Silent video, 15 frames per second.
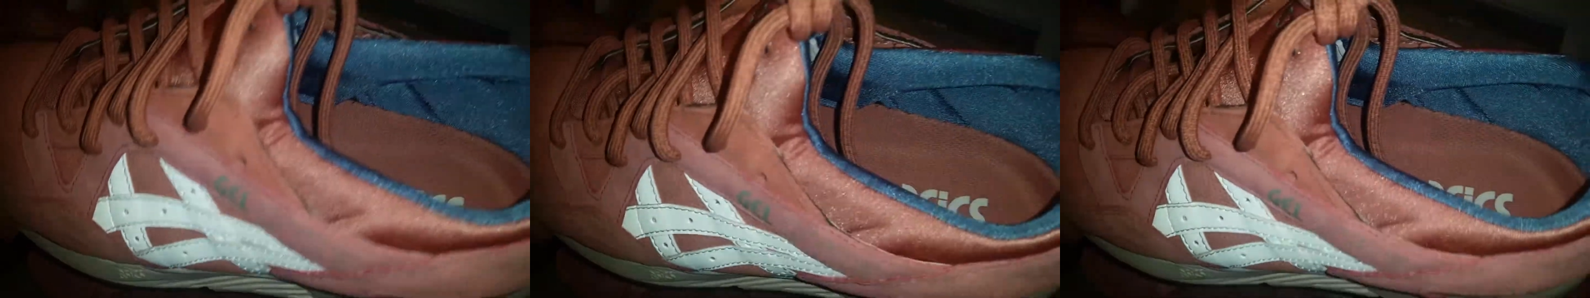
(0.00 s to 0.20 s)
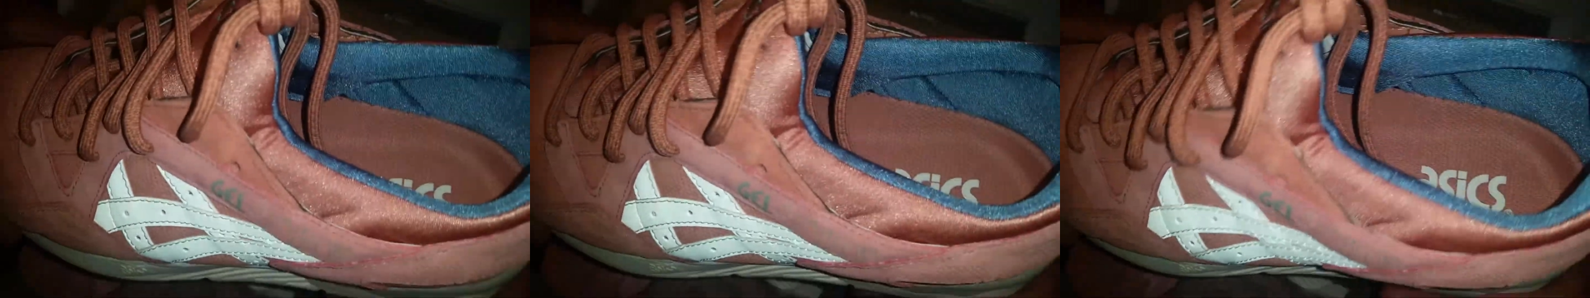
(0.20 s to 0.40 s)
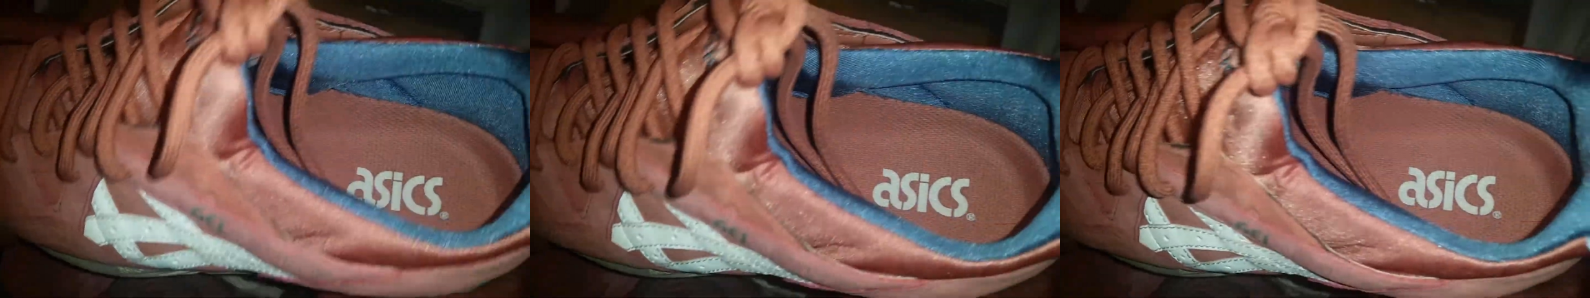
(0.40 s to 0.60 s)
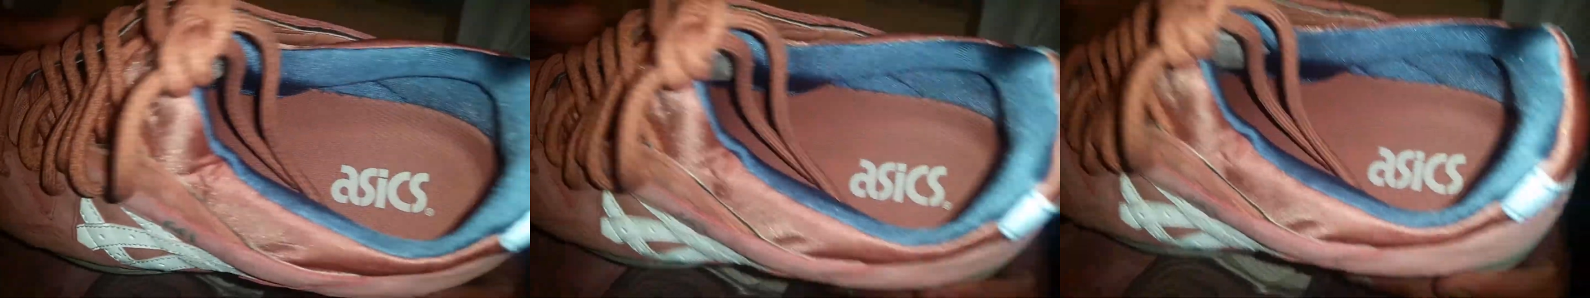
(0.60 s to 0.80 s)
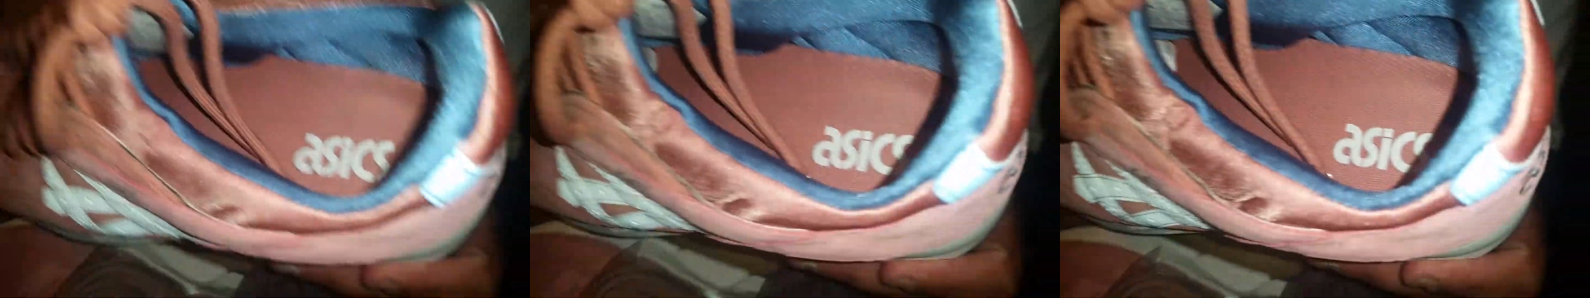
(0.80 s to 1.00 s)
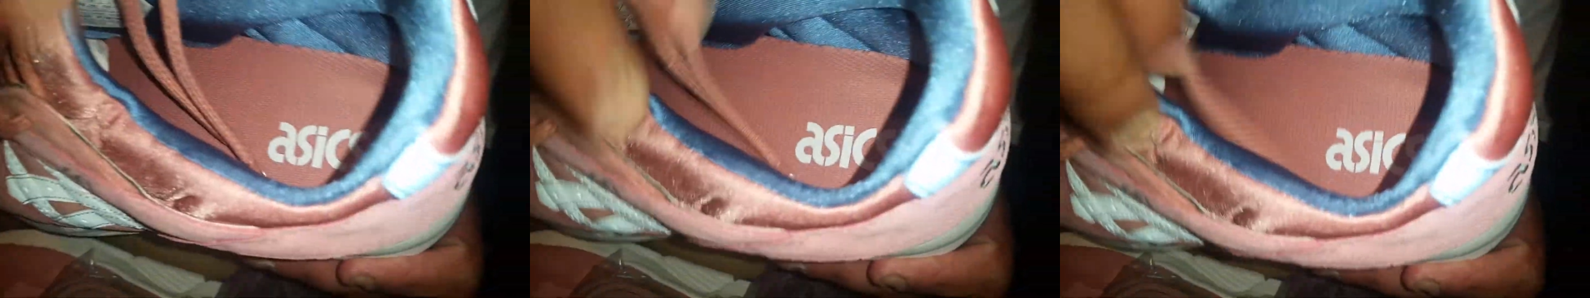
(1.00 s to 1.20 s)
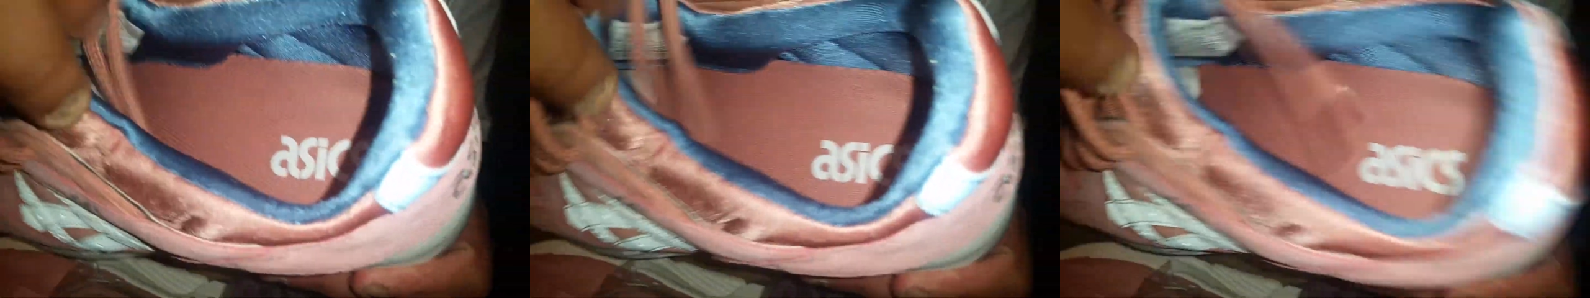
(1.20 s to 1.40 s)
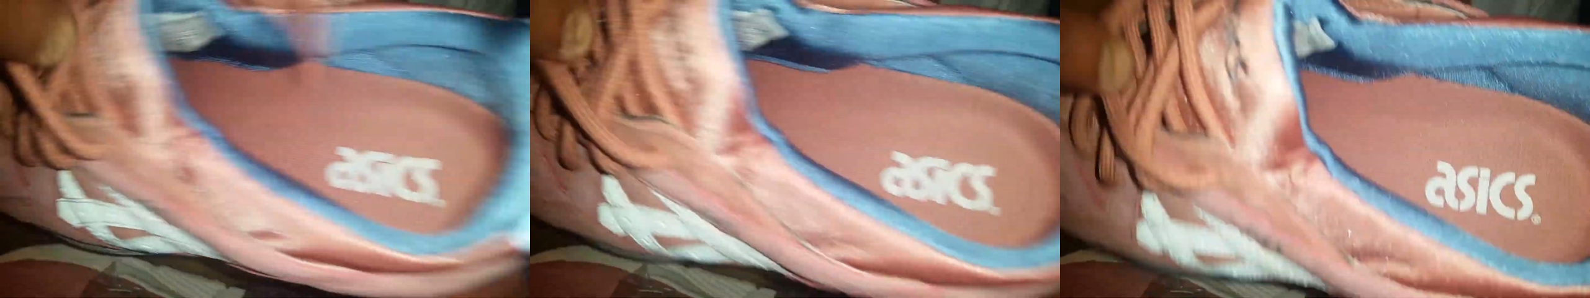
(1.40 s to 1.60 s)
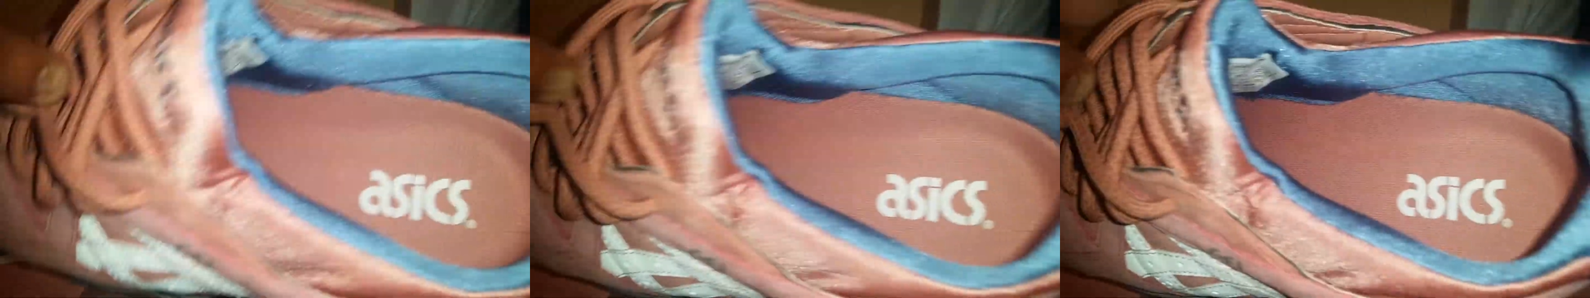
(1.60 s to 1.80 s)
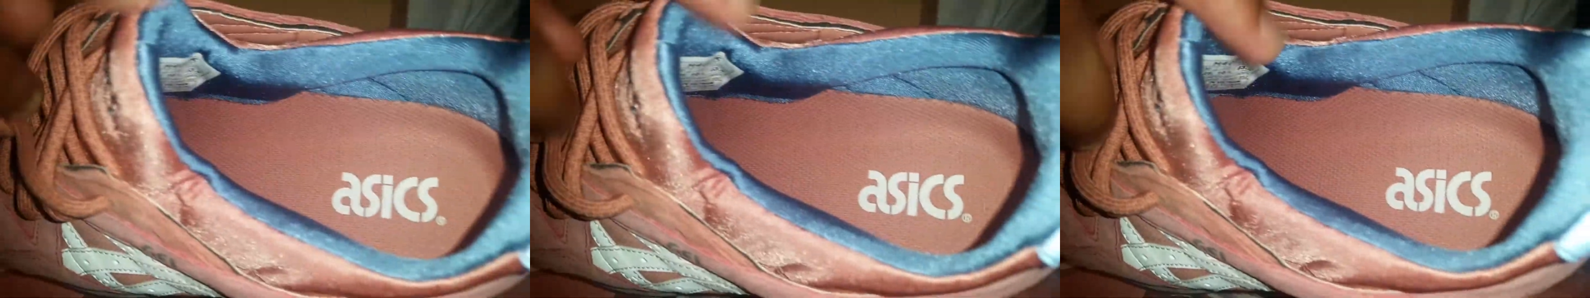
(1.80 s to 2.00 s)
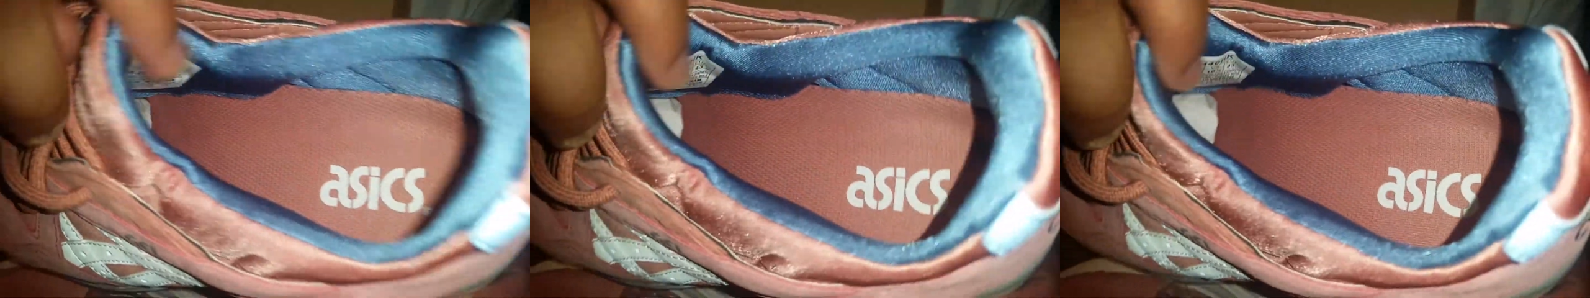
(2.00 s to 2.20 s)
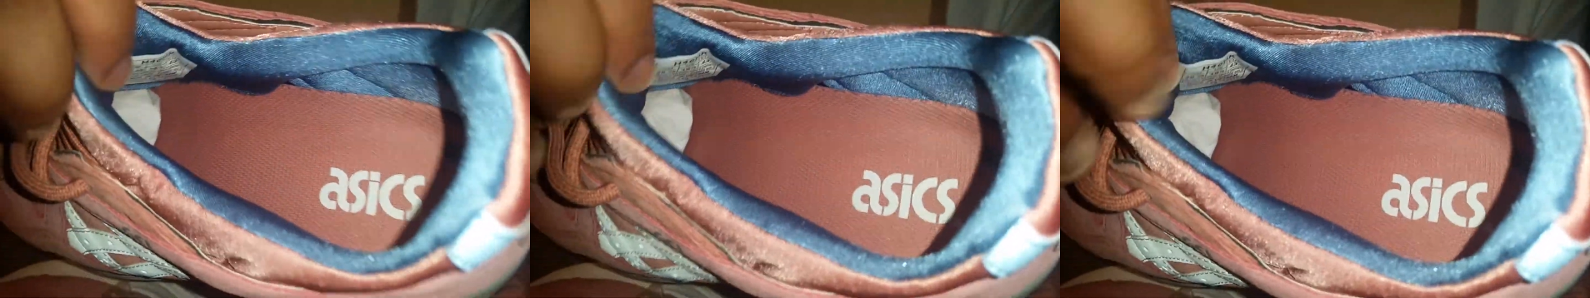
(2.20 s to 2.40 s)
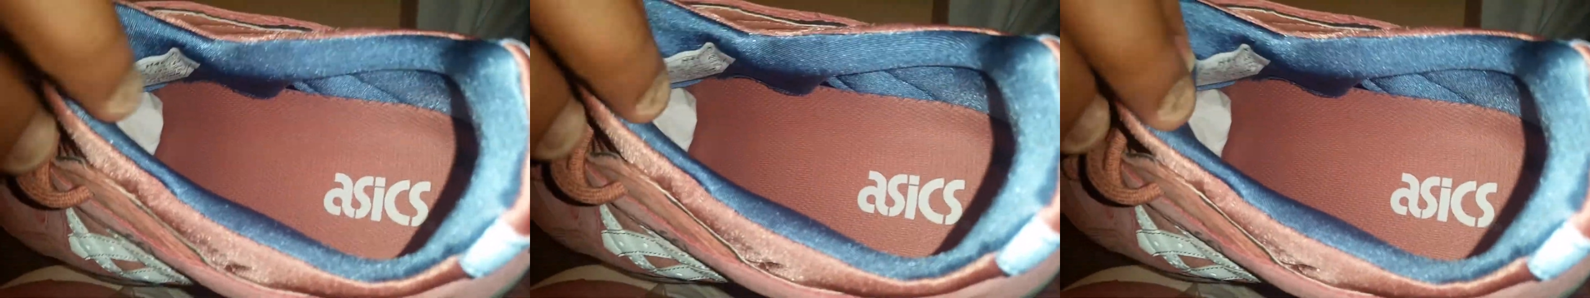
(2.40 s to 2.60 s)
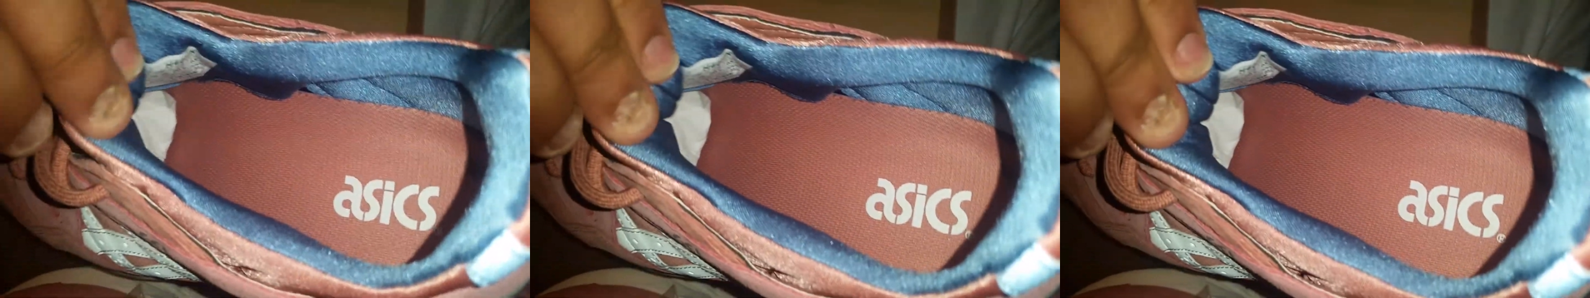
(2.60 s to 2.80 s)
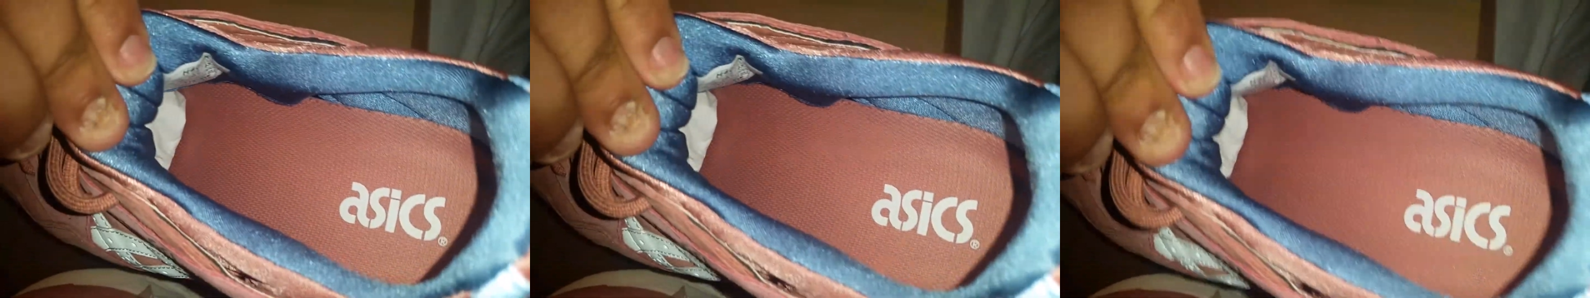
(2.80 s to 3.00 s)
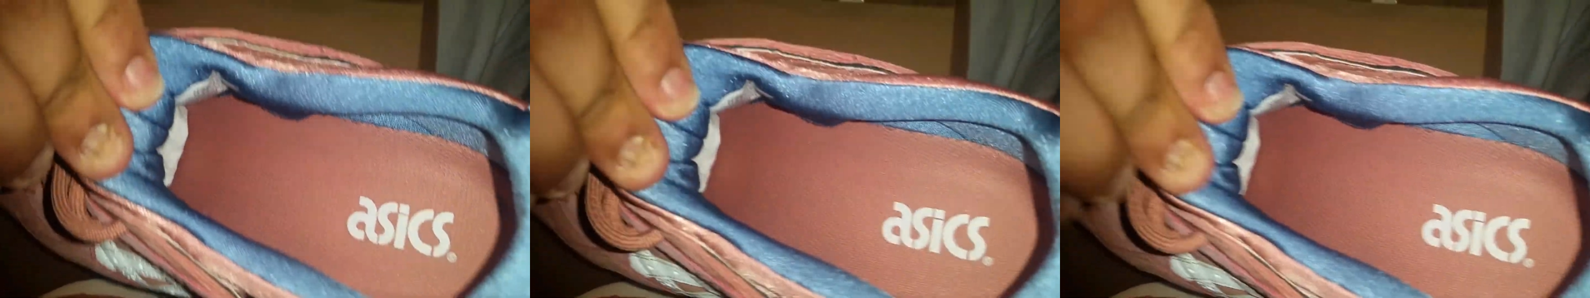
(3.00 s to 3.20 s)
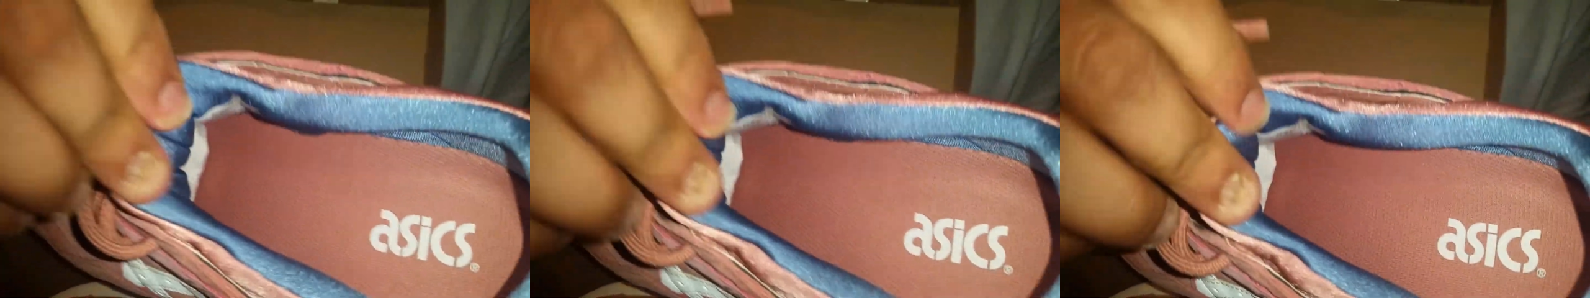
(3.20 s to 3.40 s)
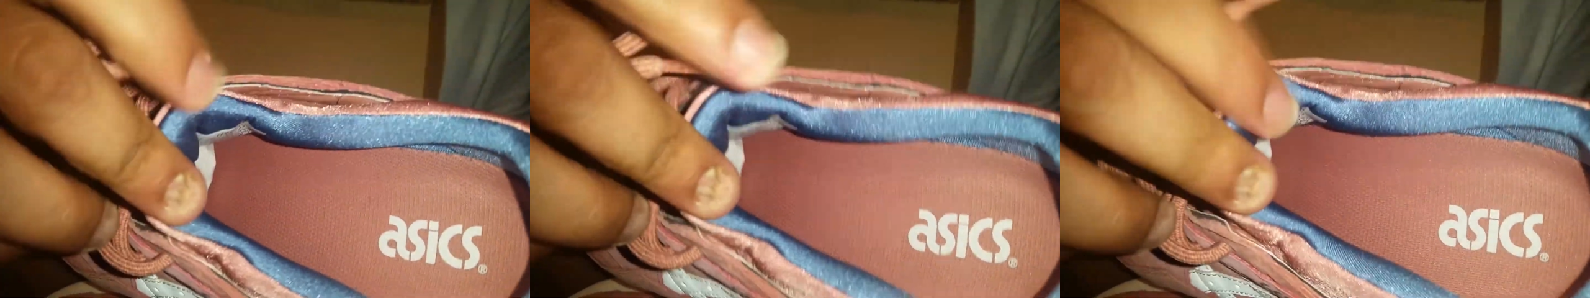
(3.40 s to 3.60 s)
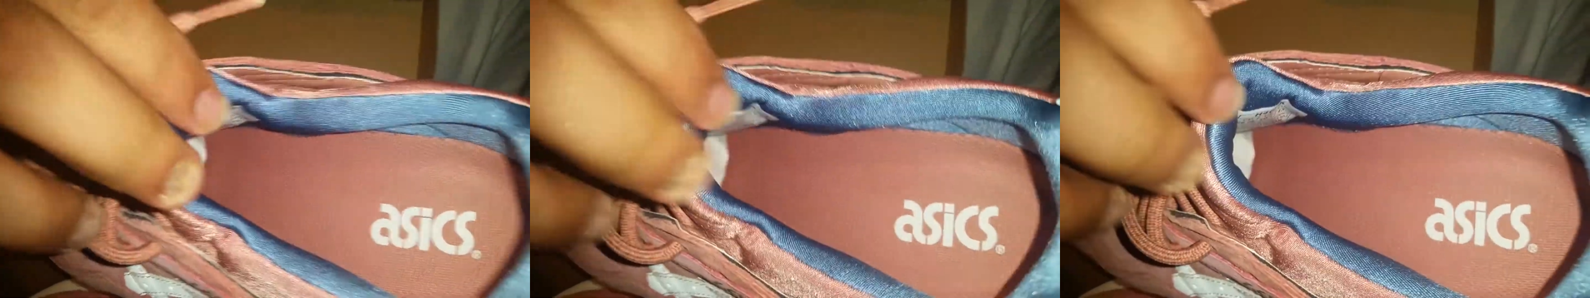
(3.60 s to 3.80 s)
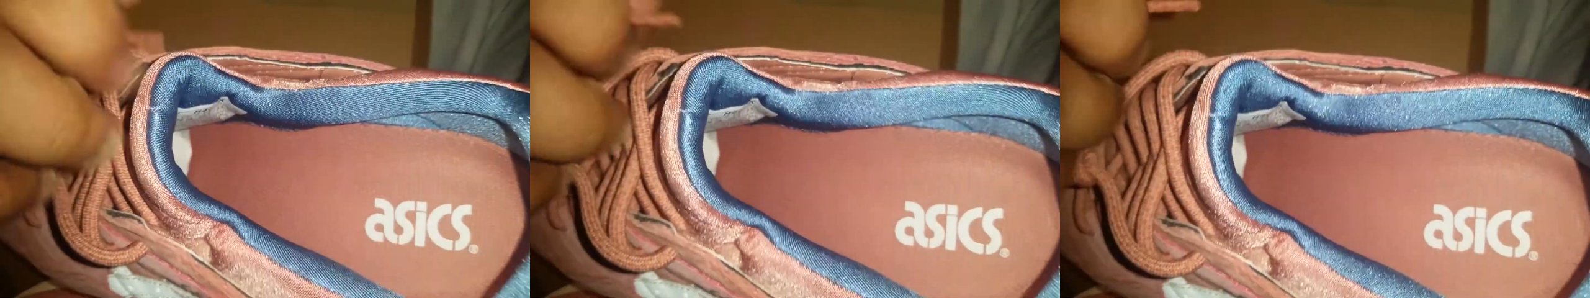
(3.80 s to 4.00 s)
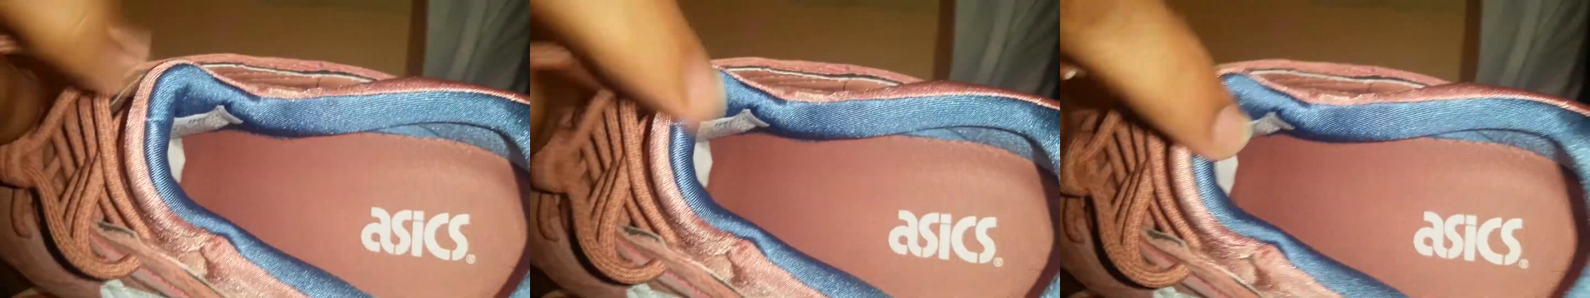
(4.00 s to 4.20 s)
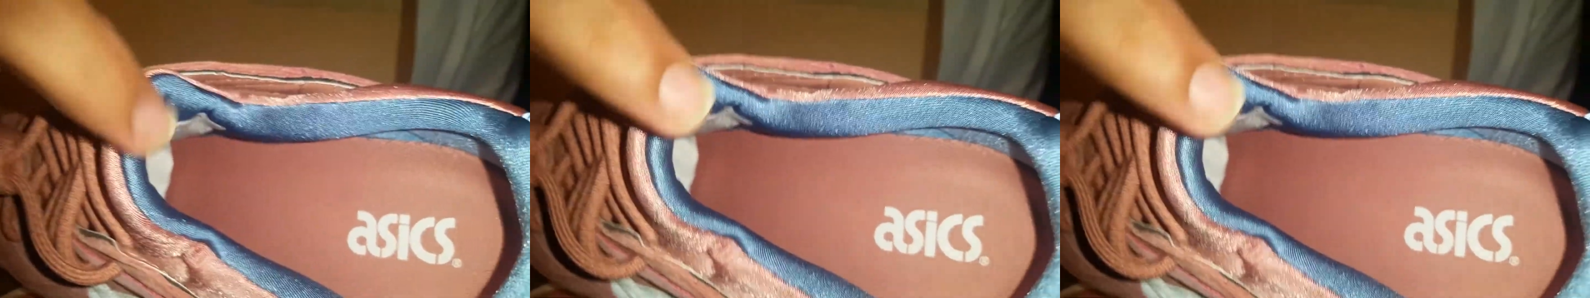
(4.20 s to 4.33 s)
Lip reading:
(no speaker visible)